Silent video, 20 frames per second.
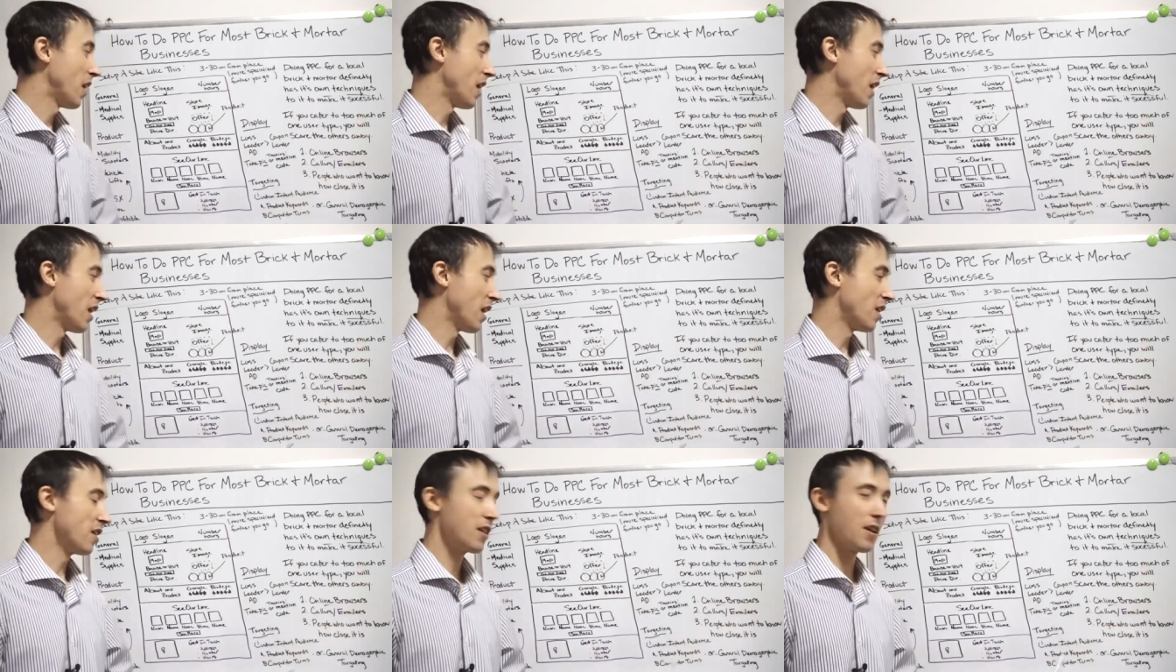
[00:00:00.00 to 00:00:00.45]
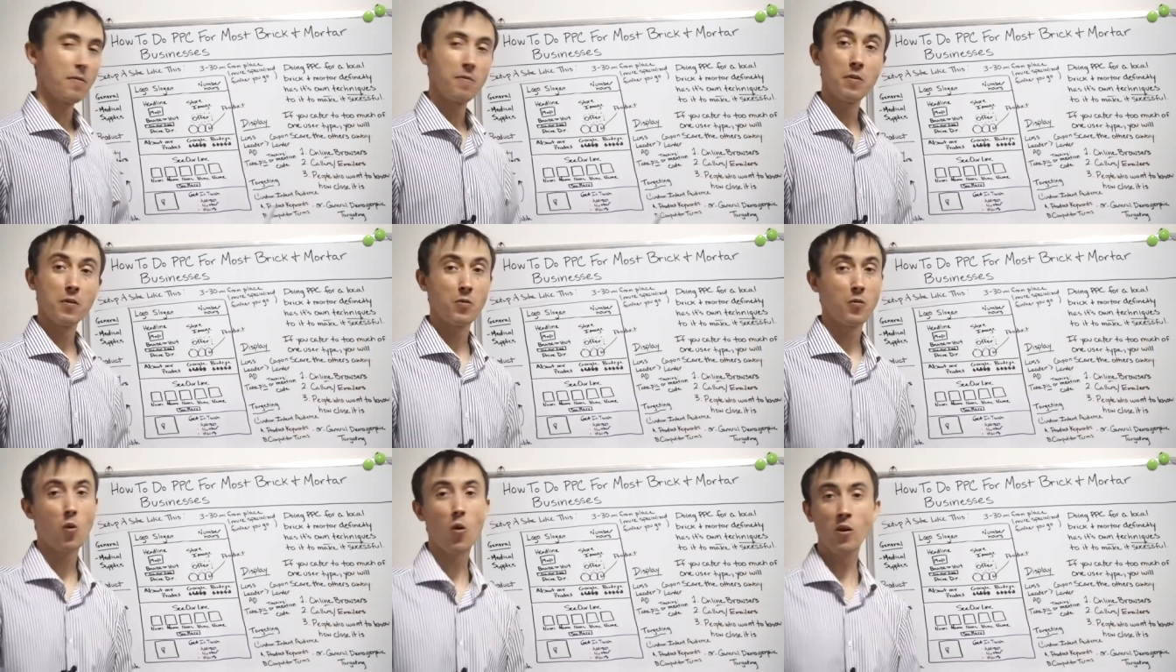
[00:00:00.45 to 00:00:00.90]
And
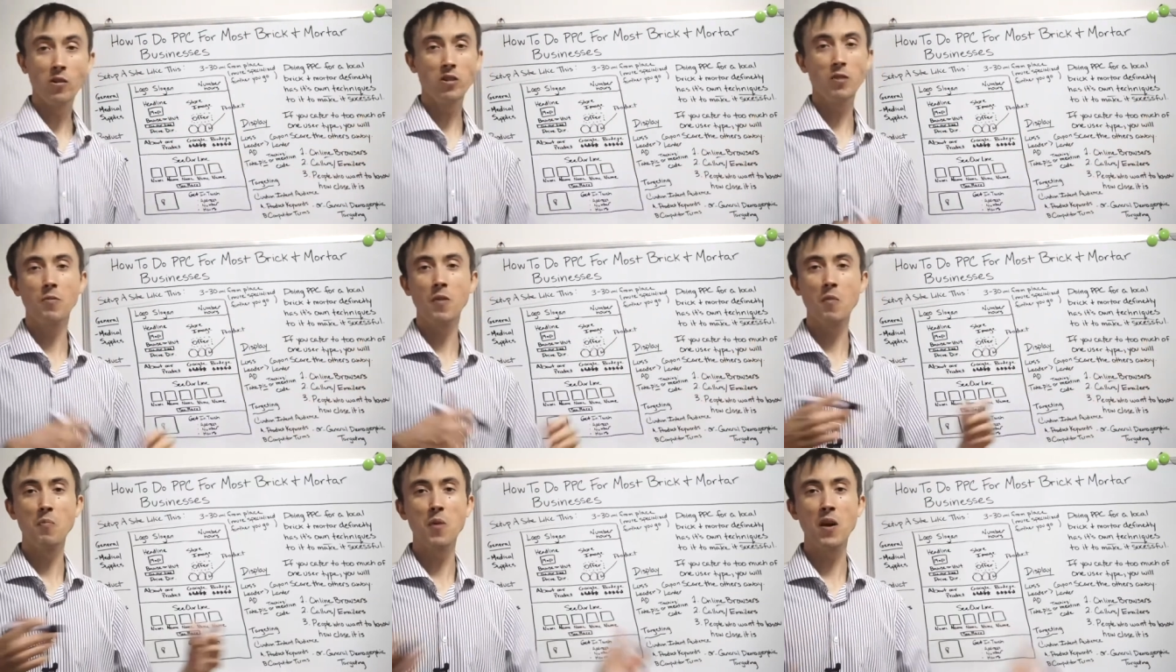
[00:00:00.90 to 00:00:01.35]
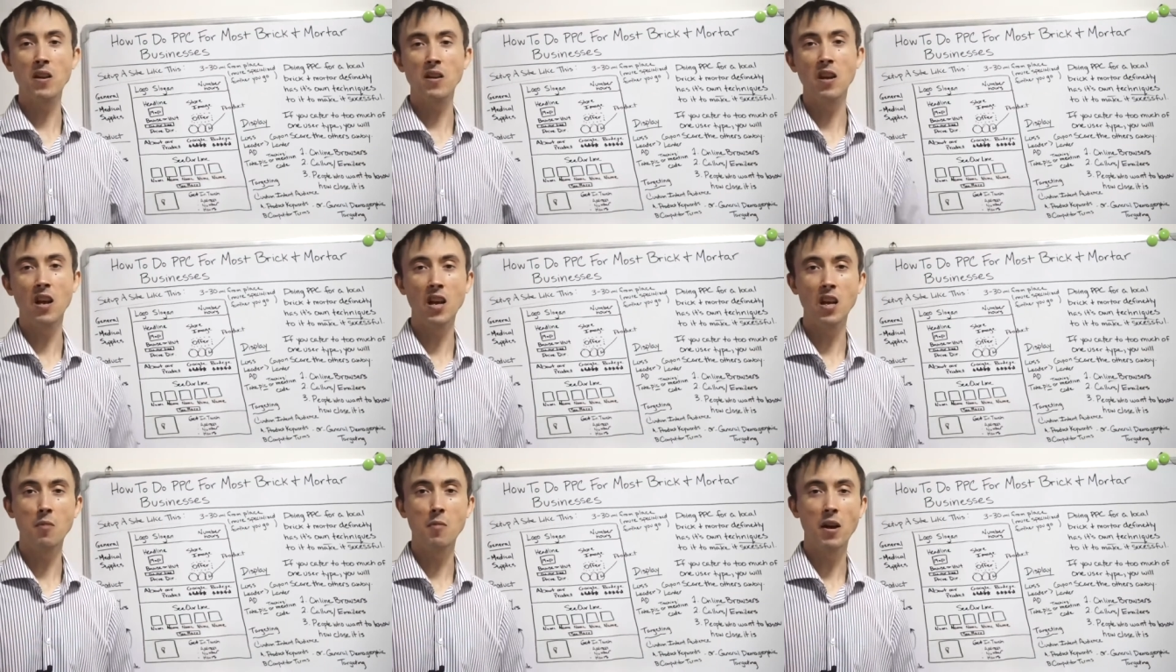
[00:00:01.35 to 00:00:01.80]
of course, if they've
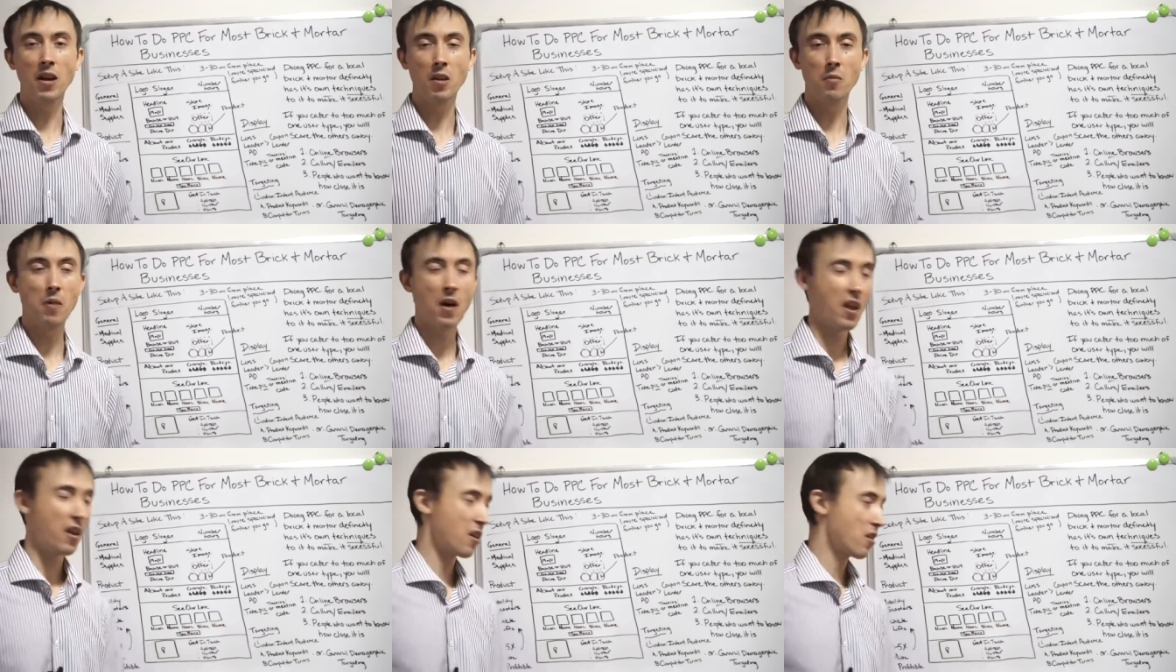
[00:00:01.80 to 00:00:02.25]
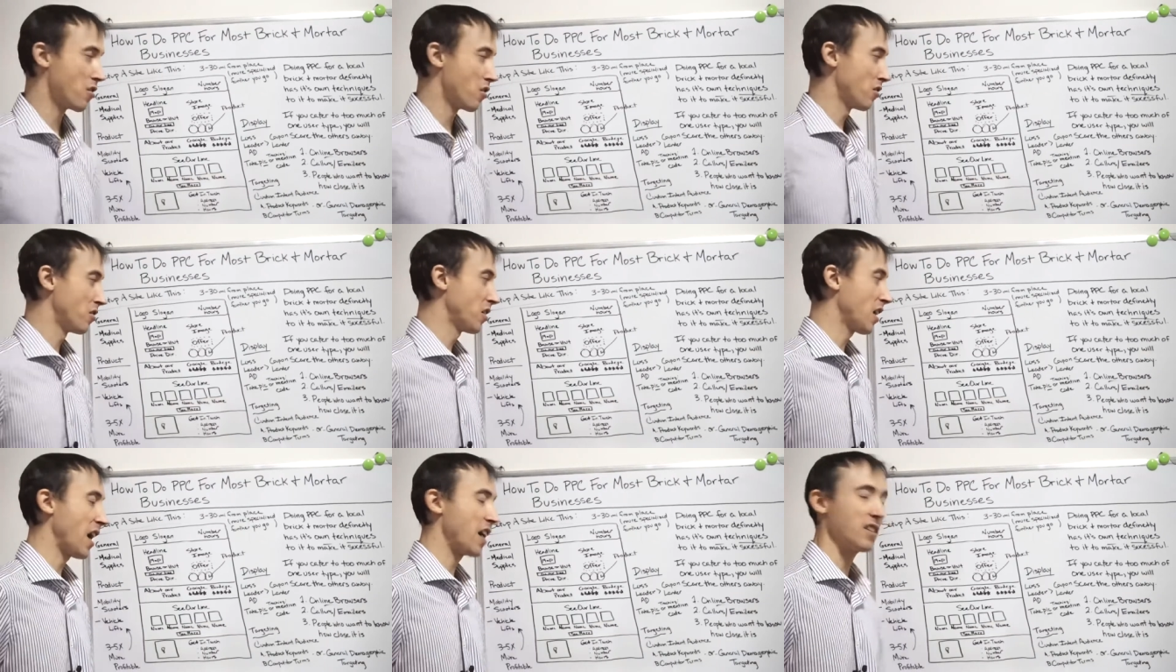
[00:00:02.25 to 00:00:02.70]
been to any of my
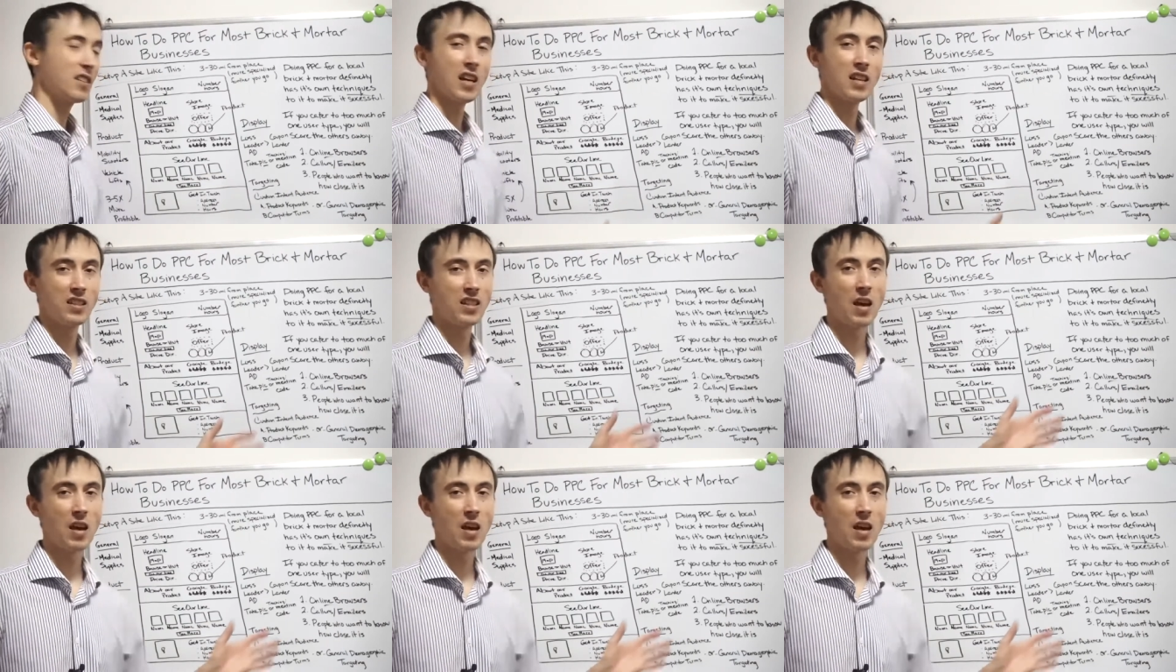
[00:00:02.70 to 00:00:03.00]
competitor sites,